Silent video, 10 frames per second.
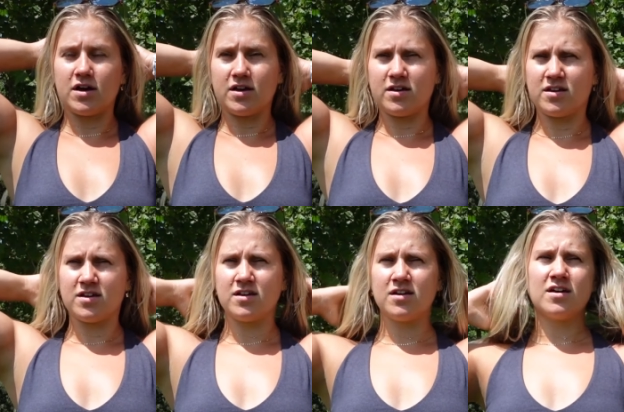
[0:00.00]
I
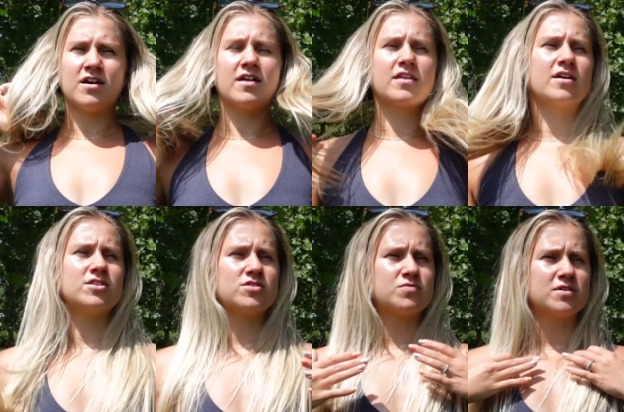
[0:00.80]
think I
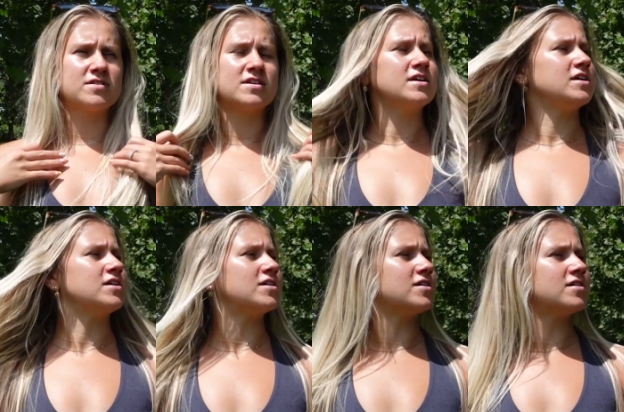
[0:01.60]
just wanna sit
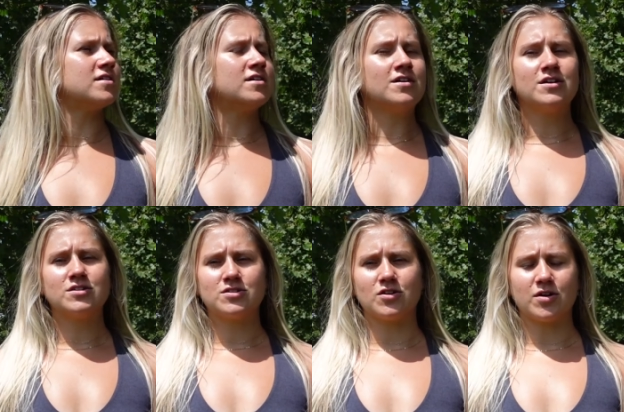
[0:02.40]
here,
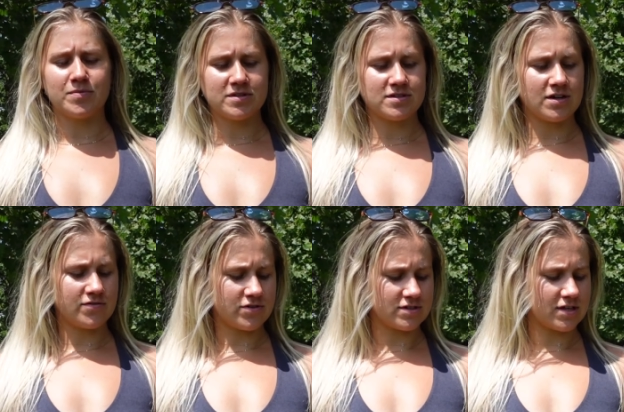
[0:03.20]
soak up the sun
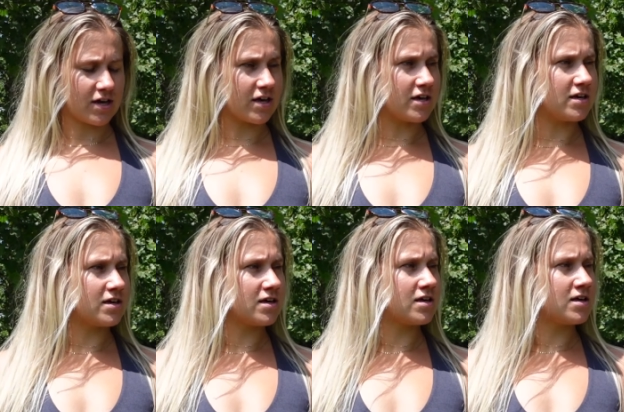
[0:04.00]
for a second.
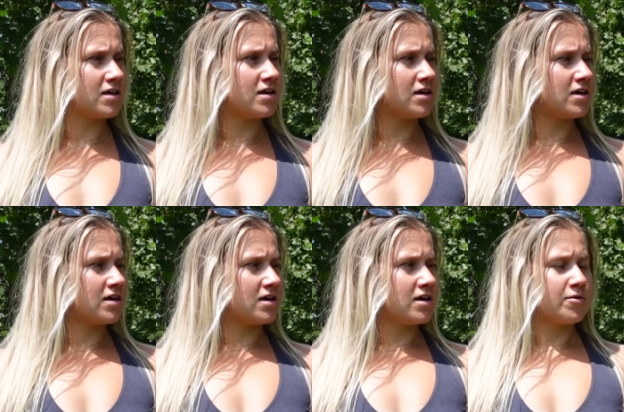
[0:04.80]

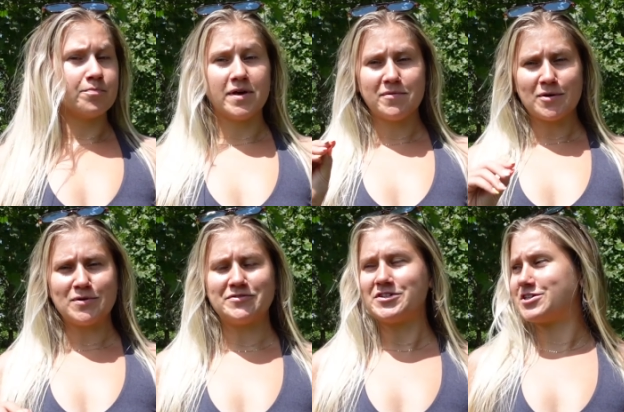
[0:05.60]
Maybe I'll
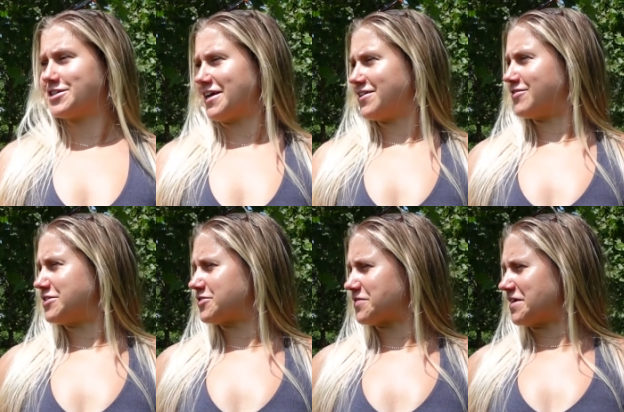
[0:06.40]
move to the shade
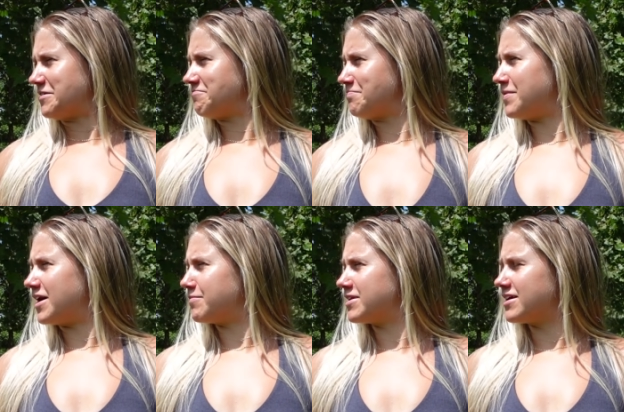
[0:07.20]
eventually, but
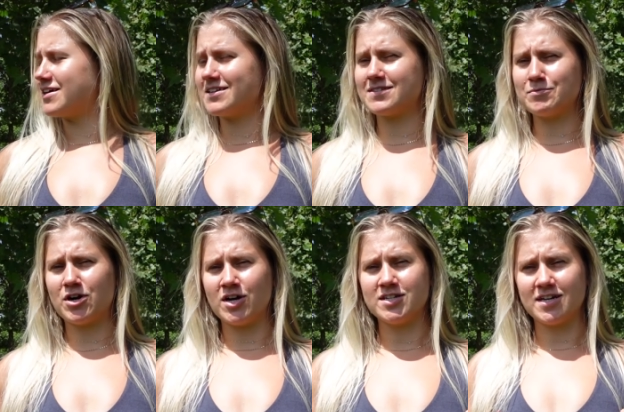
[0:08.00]
I'm gonna get some
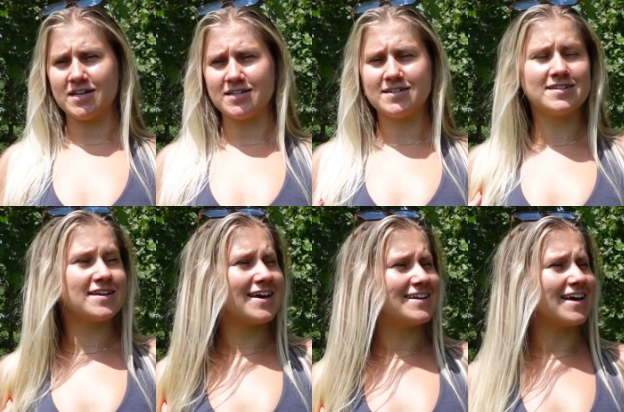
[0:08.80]
content.
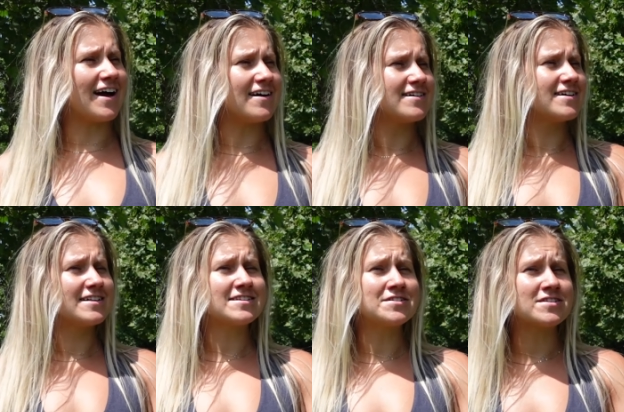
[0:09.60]
And yeah, it's
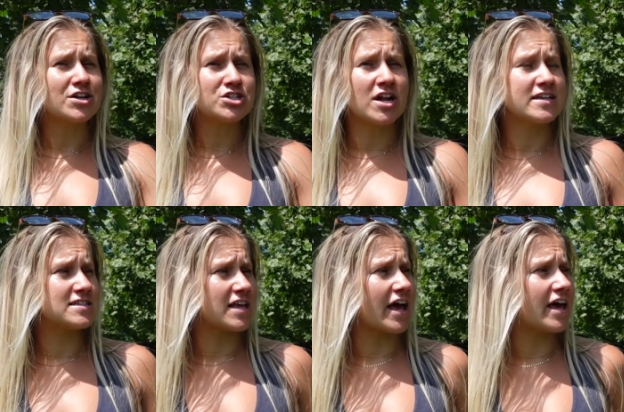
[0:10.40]
such a nice
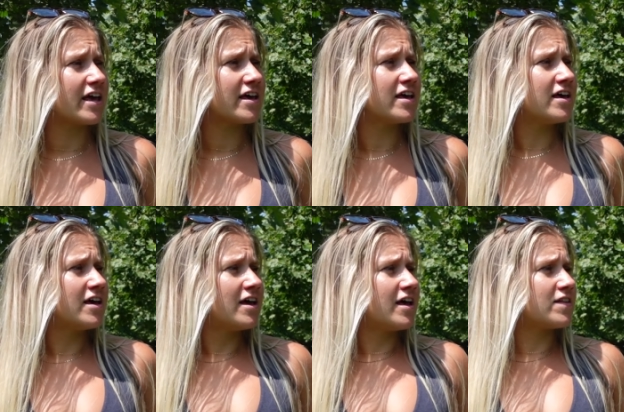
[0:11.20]
day, and
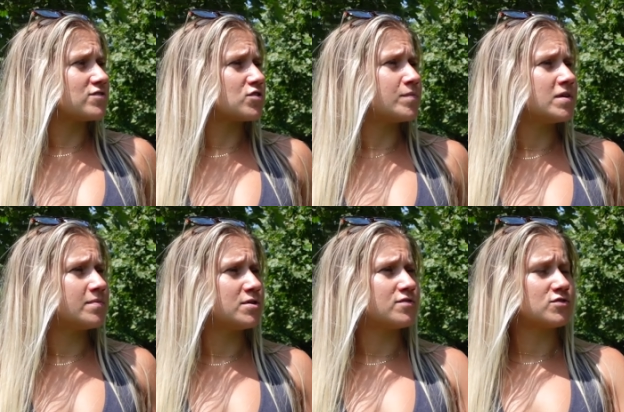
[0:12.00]
there's so many
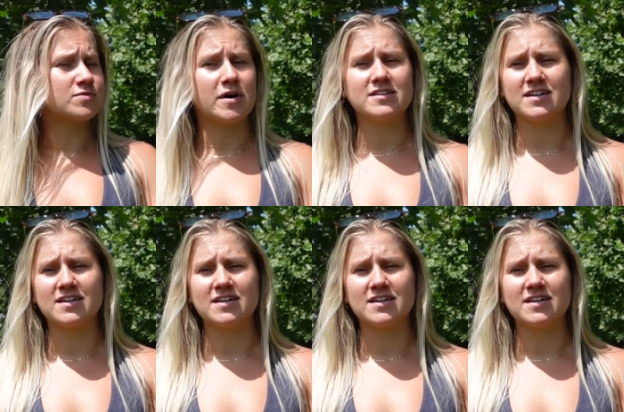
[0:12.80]
beautiful spots.